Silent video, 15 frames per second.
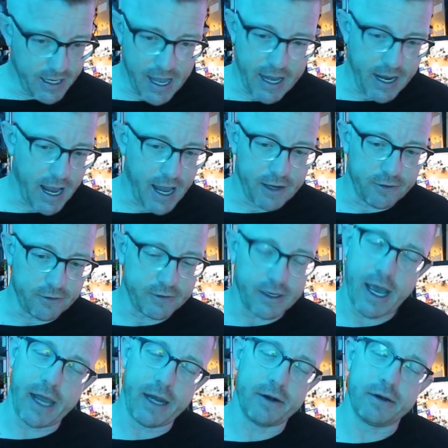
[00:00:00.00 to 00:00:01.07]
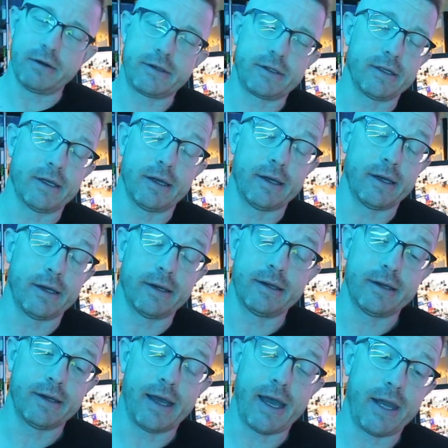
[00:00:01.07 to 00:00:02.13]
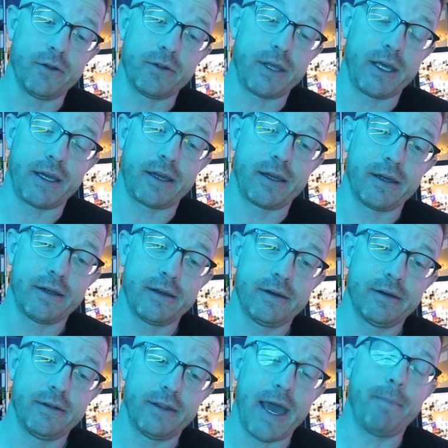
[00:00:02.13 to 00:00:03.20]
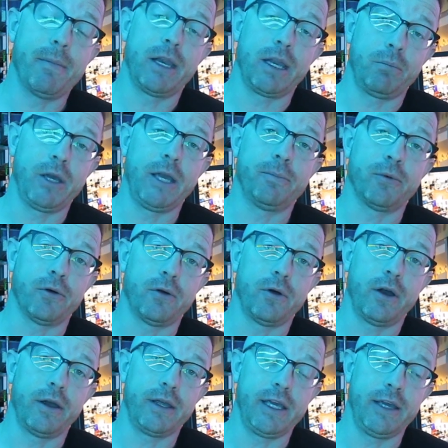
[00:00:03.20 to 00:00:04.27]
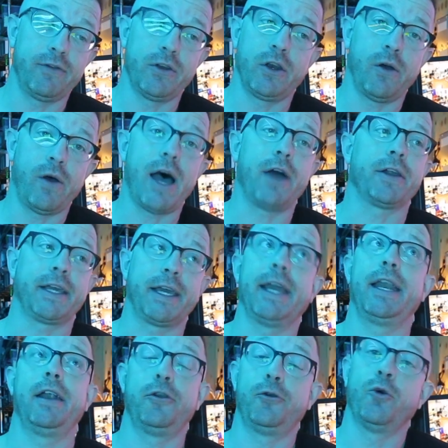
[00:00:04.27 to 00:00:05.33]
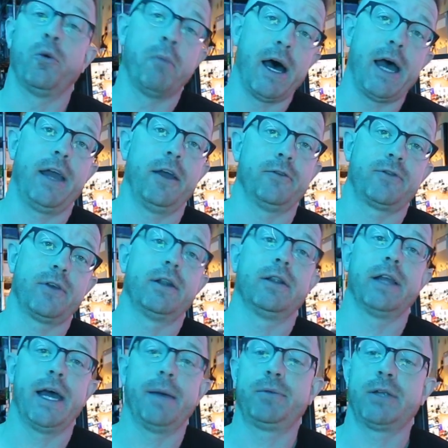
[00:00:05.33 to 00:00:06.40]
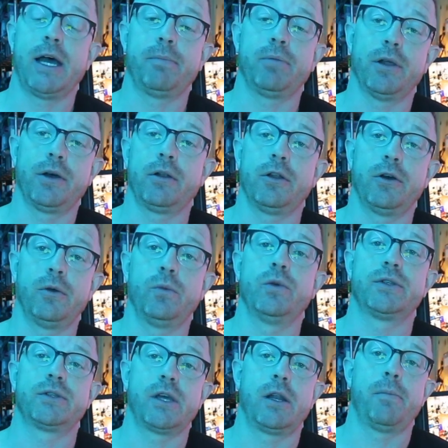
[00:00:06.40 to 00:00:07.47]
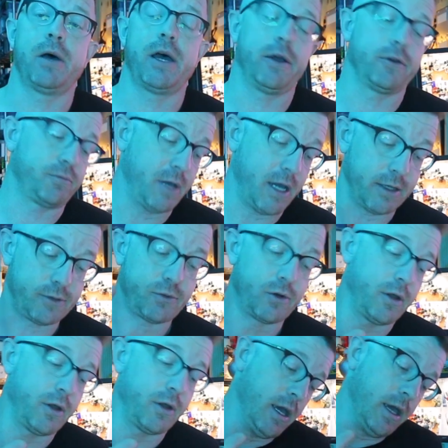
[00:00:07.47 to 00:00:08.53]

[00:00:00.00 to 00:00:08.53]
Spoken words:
I don't think that many people even know how to get into a BIOS on a laptop, let alone would set a BIOS password.